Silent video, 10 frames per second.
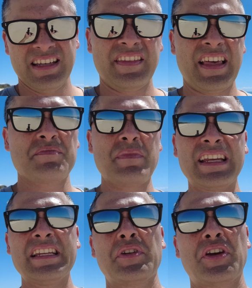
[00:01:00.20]
And that's
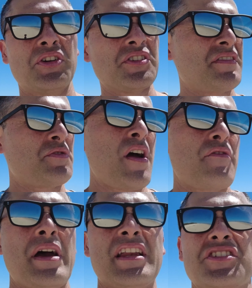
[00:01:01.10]
mainly because if you
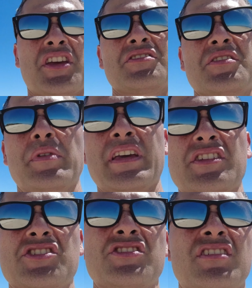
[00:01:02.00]
ever managed to go to the beach,